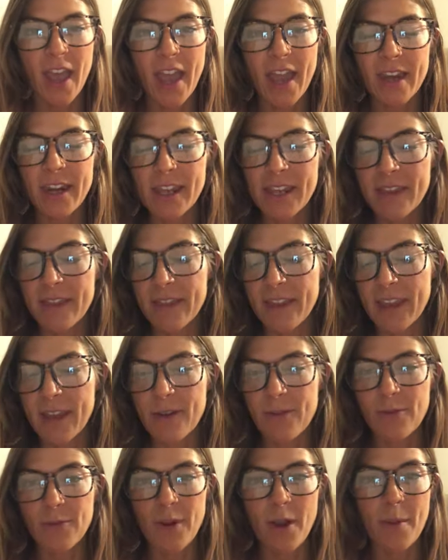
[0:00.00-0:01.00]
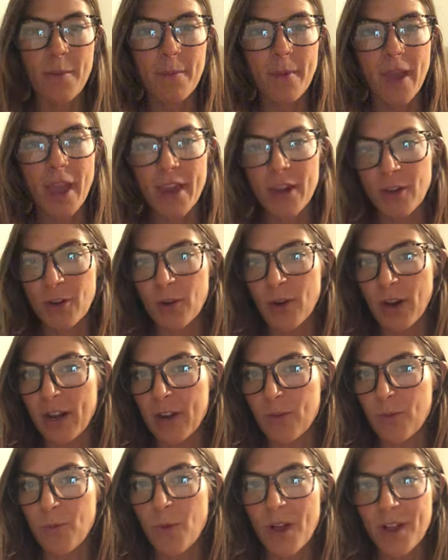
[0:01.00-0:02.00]
anything from
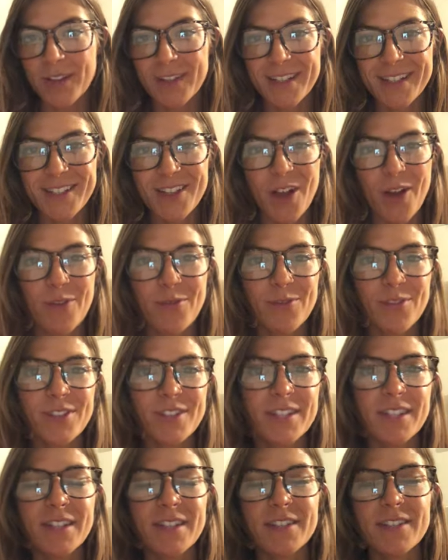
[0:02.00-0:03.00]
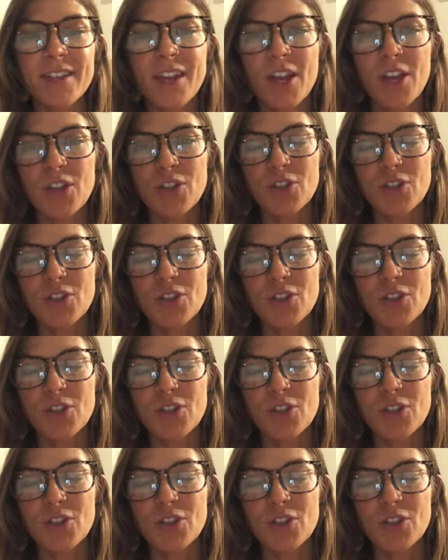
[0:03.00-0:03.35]
integrative wellness conferences